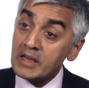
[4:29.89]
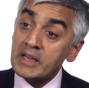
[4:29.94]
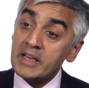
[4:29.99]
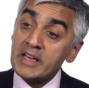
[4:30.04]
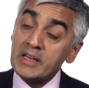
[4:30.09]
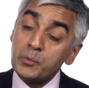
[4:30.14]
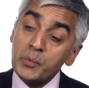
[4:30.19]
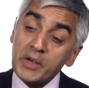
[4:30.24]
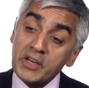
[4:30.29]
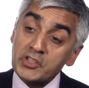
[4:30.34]

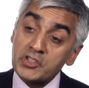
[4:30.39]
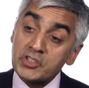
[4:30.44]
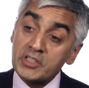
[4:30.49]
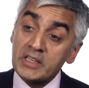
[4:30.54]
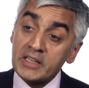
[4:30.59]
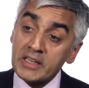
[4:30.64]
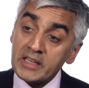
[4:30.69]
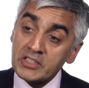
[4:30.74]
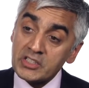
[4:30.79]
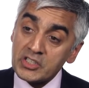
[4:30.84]
in which
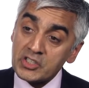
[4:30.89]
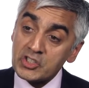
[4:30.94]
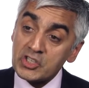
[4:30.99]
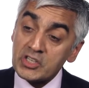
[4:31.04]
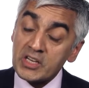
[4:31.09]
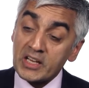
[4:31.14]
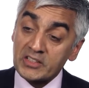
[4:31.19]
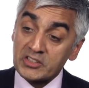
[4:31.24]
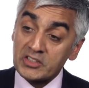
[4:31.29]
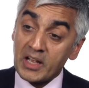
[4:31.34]
the
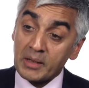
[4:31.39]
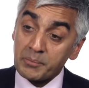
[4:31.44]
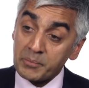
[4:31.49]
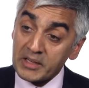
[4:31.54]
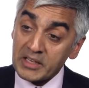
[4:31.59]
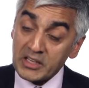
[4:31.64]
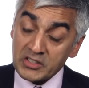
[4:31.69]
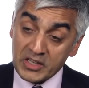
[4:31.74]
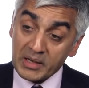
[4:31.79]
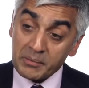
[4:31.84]
ECG is, ab
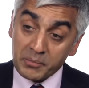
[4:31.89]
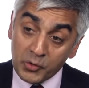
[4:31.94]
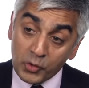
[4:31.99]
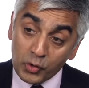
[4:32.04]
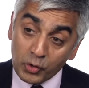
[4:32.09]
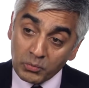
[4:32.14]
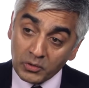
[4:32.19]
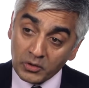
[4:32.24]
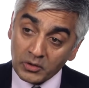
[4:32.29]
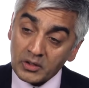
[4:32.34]
is
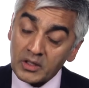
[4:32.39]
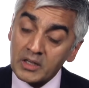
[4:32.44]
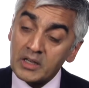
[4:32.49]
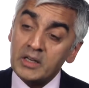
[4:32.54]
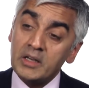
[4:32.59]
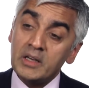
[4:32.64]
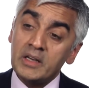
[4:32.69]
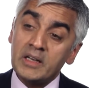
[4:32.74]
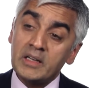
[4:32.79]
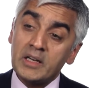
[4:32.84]
abnormal
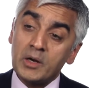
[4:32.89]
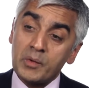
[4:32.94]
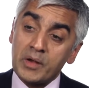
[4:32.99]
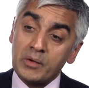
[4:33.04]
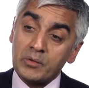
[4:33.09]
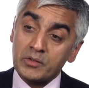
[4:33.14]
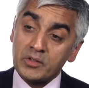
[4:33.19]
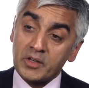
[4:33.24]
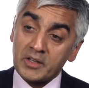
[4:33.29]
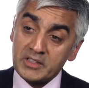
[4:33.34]
in
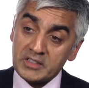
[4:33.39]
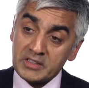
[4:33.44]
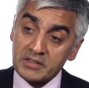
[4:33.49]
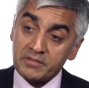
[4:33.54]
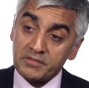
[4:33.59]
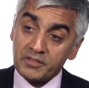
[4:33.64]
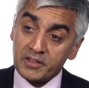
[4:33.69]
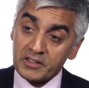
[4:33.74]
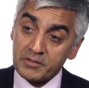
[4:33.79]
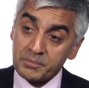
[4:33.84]
around
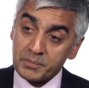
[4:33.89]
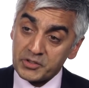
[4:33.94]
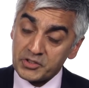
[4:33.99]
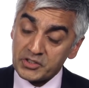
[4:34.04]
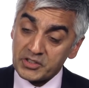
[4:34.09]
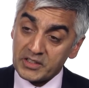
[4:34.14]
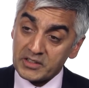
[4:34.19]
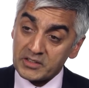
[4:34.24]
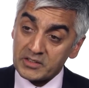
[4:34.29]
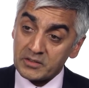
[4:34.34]

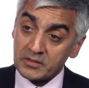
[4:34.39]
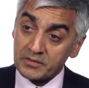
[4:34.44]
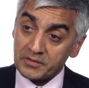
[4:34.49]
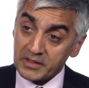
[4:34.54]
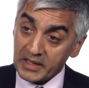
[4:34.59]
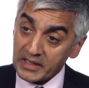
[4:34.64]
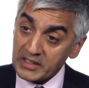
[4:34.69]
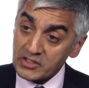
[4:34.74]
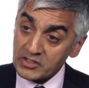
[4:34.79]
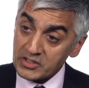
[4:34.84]
95% of
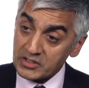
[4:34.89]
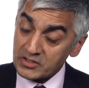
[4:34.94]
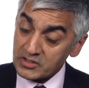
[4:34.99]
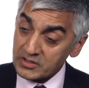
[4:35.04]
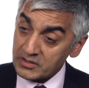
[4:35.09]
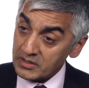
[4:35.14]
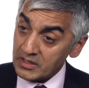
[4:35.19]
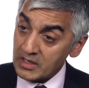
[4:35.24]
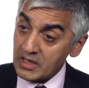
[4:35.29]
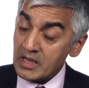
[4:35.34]
cases.